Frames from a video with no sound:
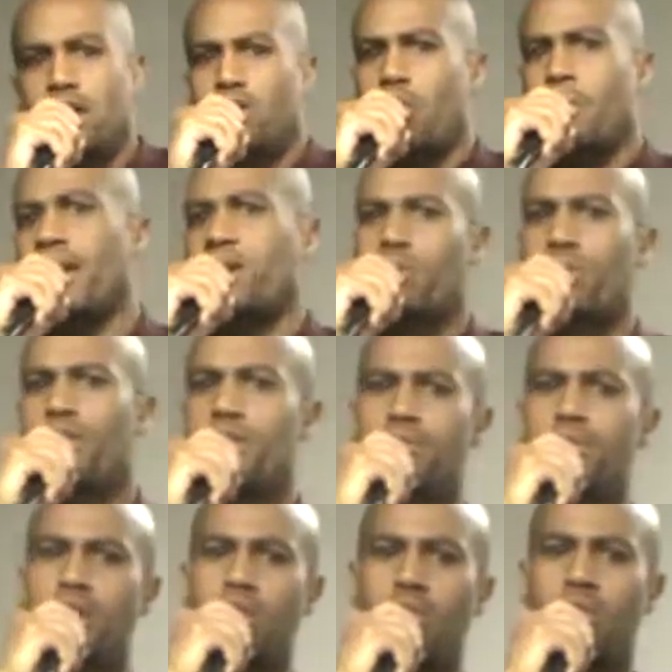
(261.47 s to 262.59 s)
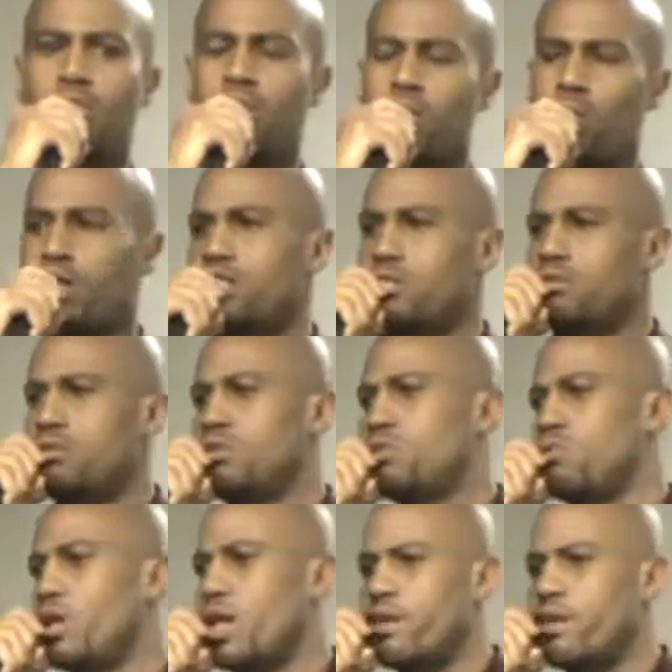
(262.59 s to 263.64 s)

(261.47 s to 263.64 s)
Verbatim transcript: no matter where you go and what you do,